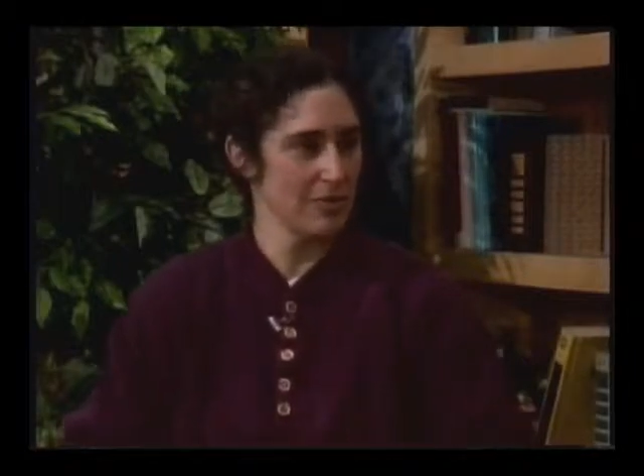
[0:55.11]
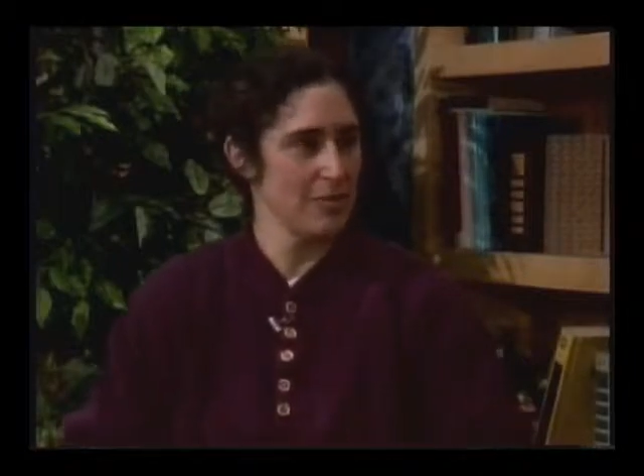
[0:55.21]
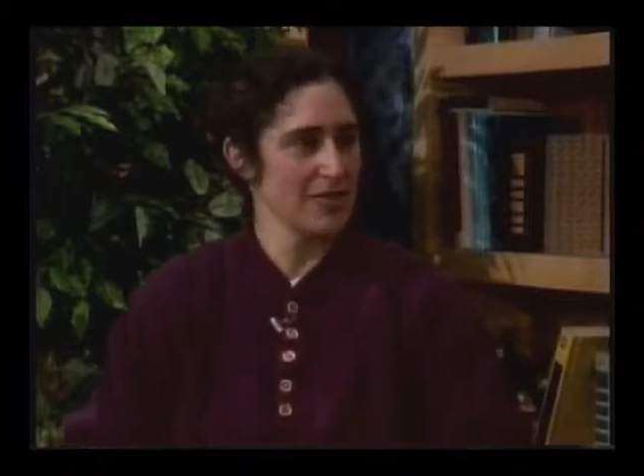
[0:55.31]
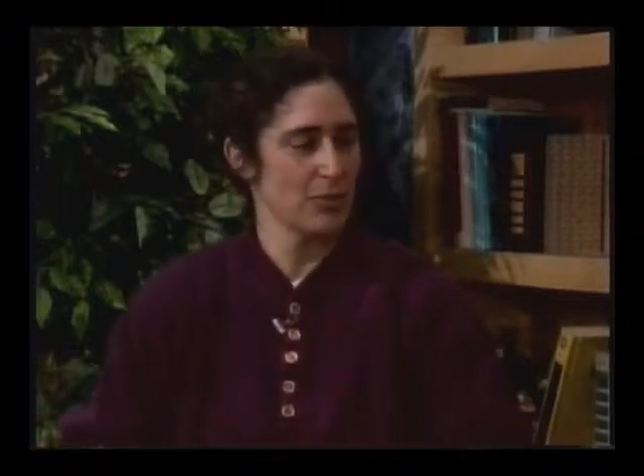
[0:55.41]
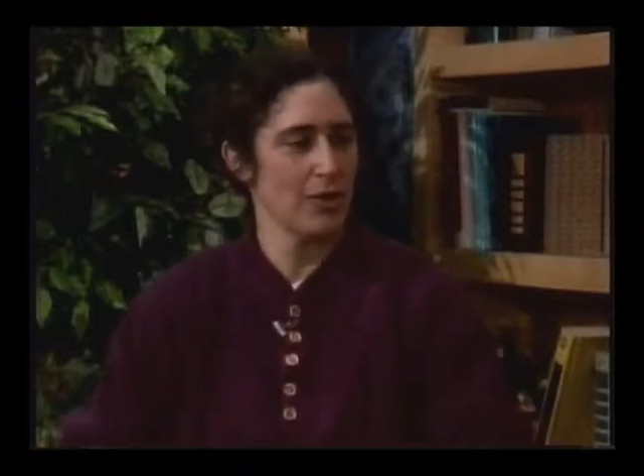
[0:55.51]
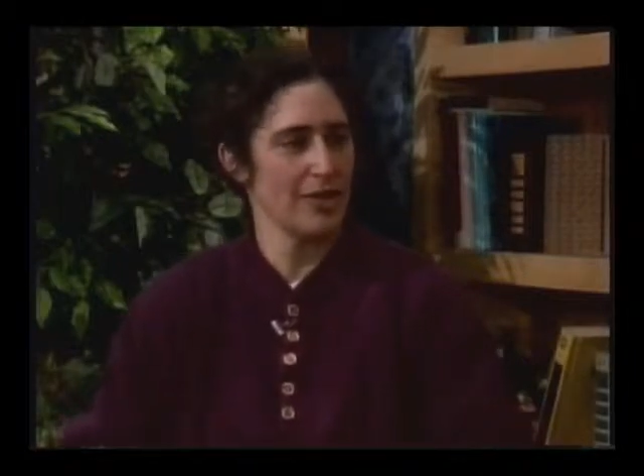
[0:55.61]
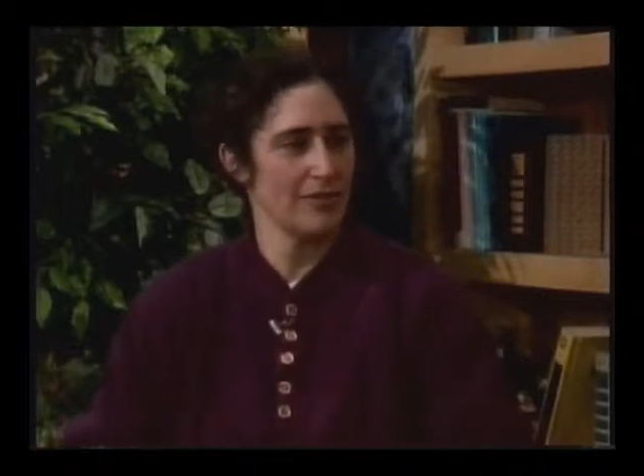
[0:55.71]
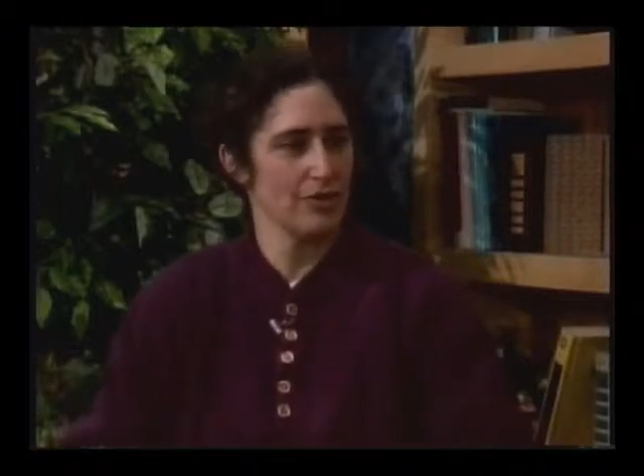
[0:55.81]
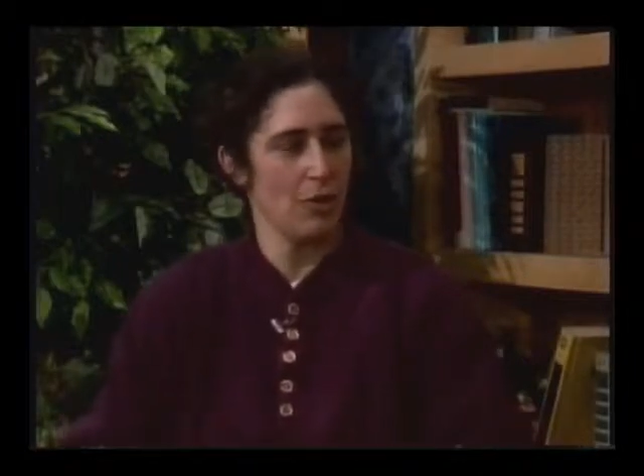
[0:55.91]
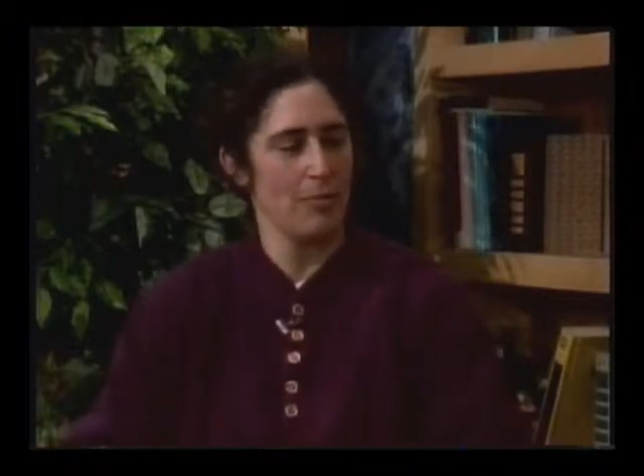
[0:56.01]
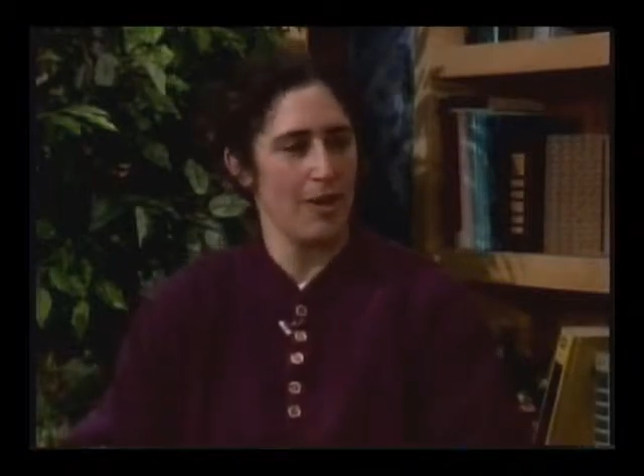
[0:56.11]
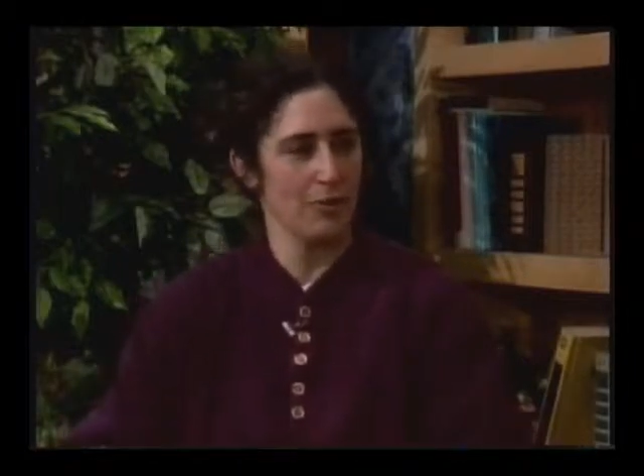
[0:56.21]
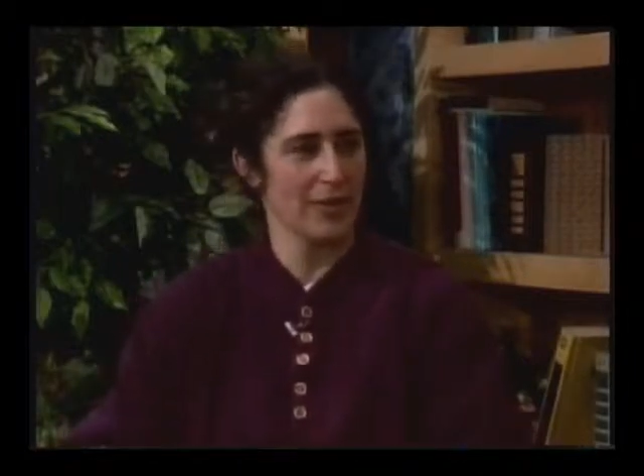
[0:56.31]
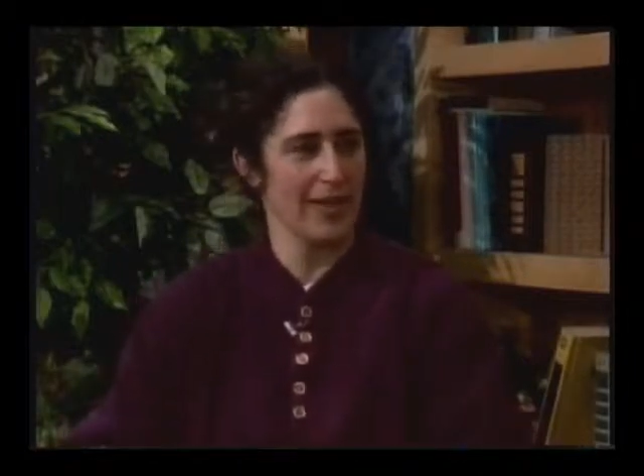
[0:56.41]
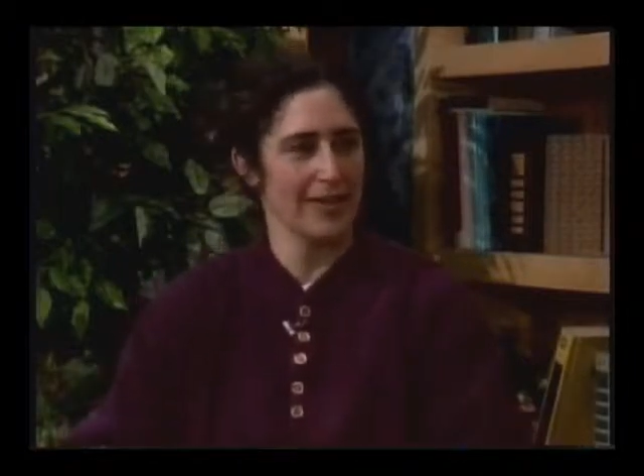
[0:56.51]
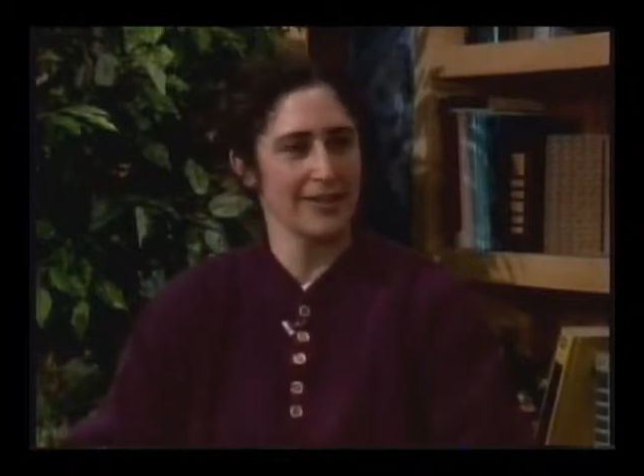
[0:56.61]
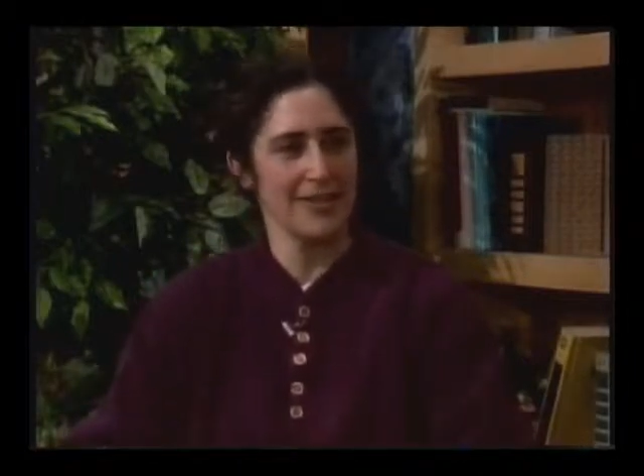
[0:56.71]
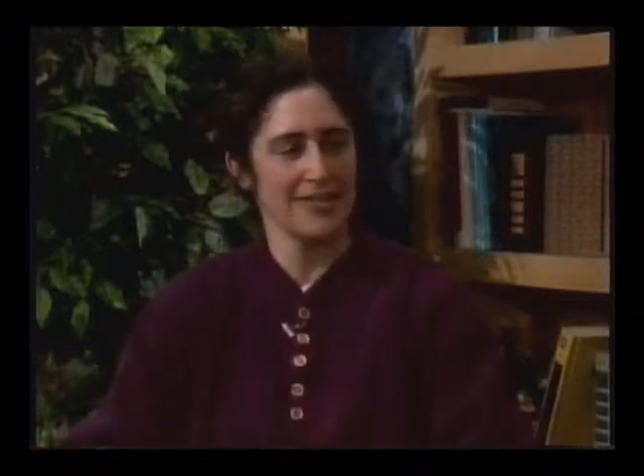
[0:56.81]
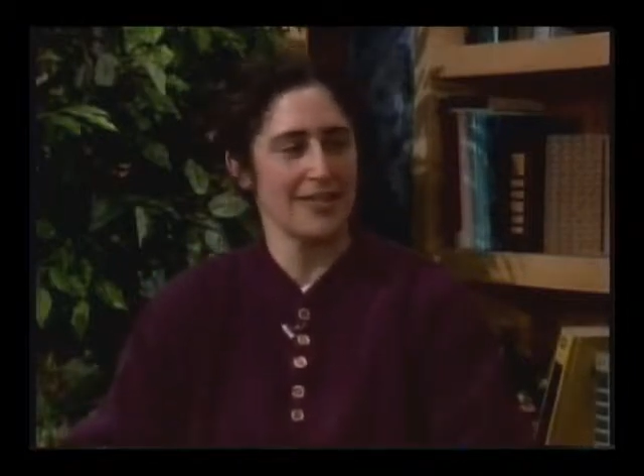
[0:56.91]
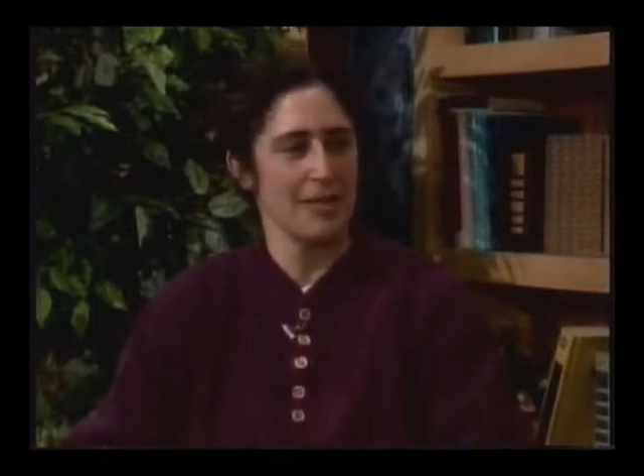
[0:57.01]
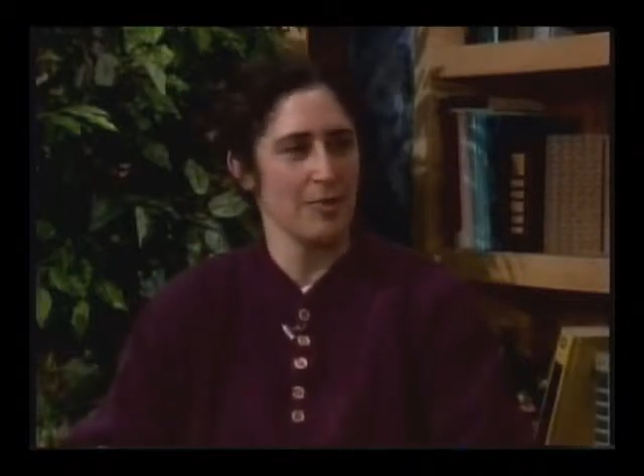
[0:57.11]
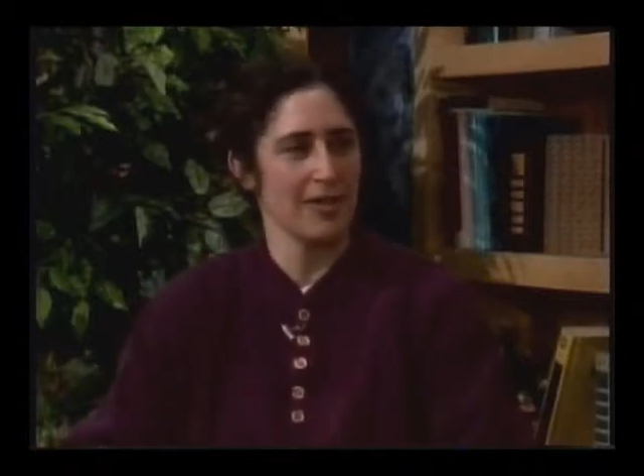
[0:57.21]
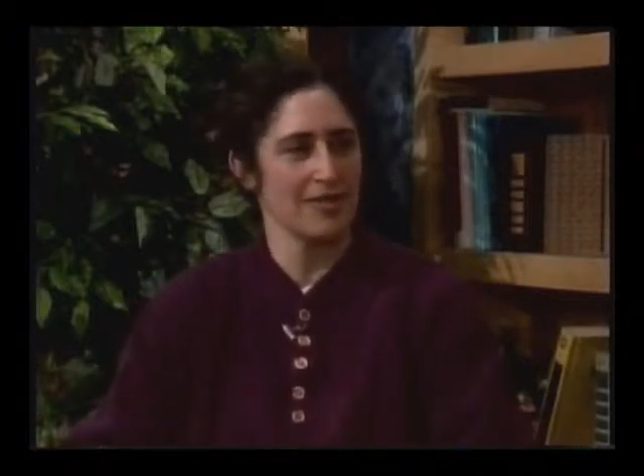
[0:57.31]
the best way to go about organic landscaping